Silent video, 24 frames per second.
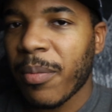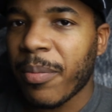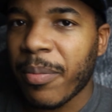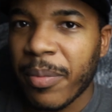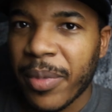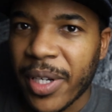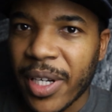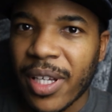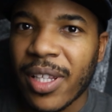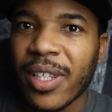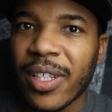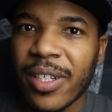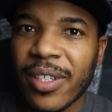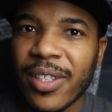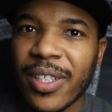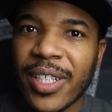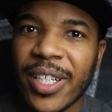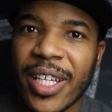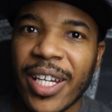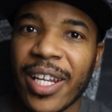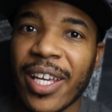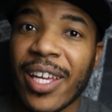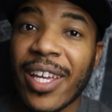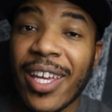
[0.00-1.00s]
But it clearly
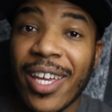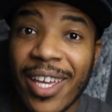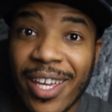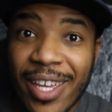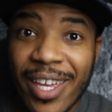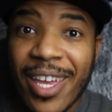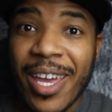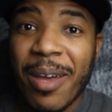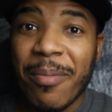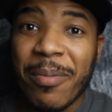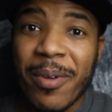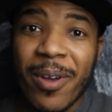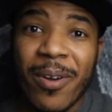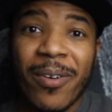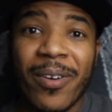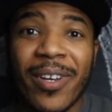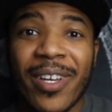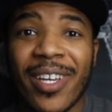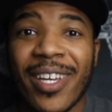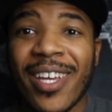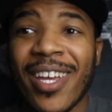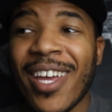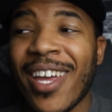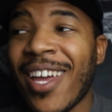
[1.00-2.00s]
didn't. It kept going,
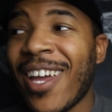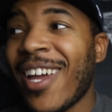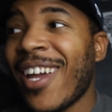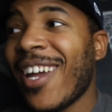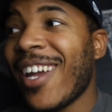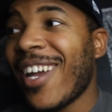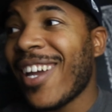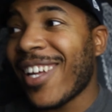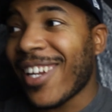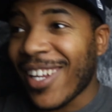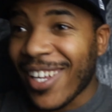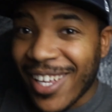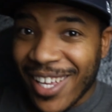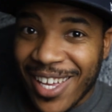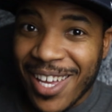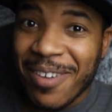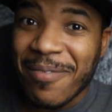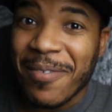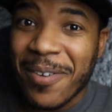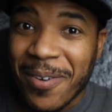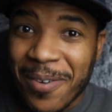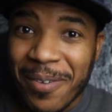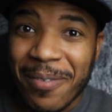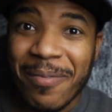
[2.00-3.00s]
and it
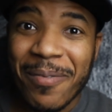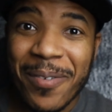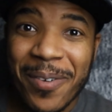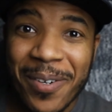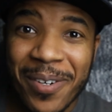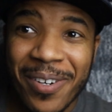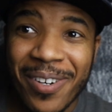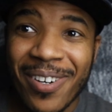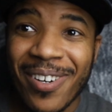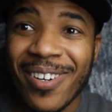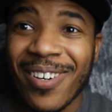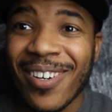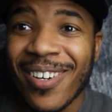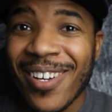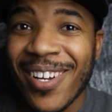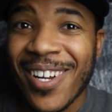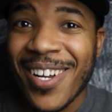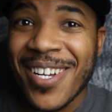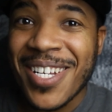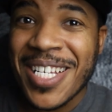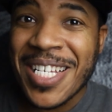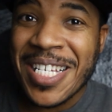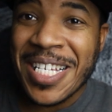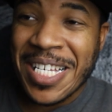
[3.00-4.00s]
kept going for
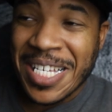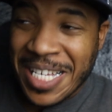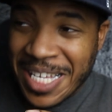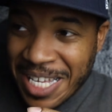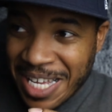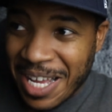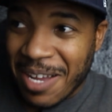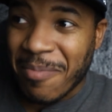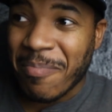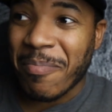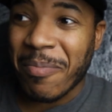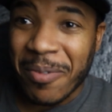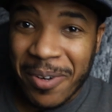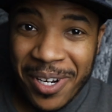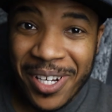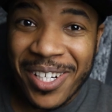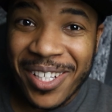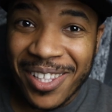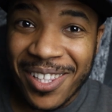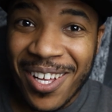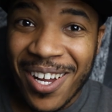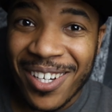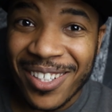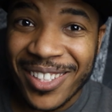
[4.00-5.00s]
a
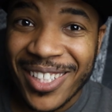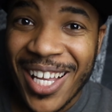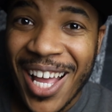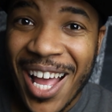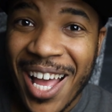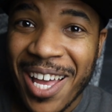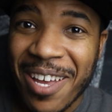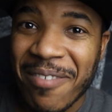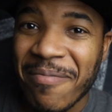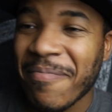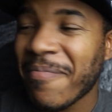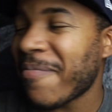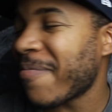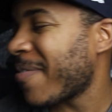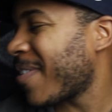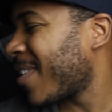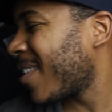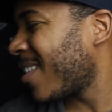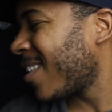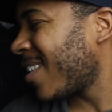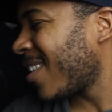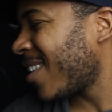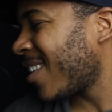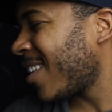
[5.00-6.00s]
pretty long time.
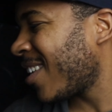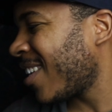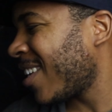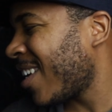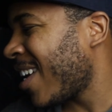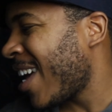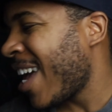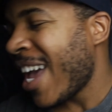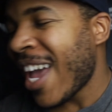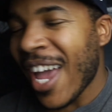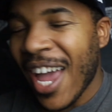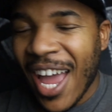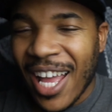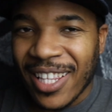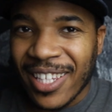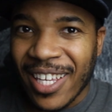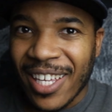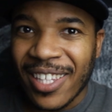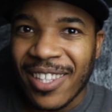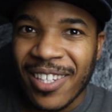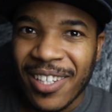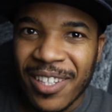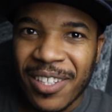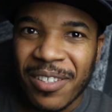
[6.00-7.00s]
At the
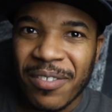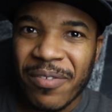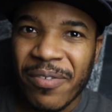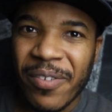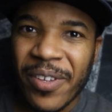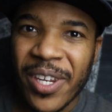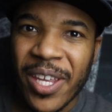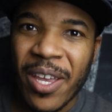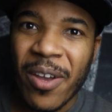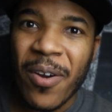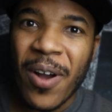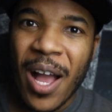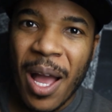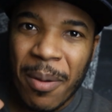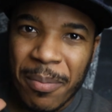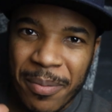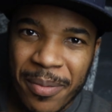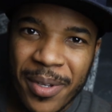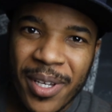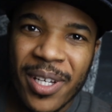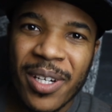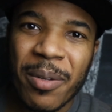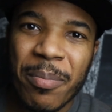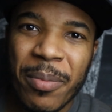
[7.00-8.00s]
end of this video,
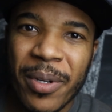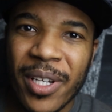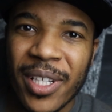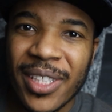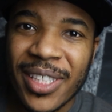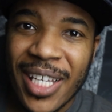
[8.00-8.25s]
I'm gonna put a